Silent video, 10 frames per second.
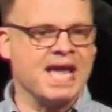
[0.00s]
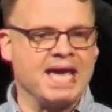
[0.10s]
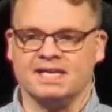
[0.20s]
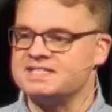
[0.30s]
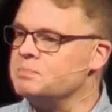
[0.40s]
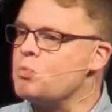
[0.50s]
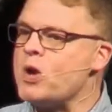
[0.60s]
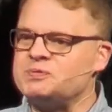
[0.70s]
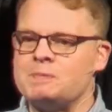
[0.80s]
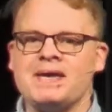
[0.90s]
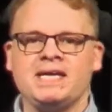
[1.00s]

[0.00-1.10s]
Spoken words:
And in some ways, we may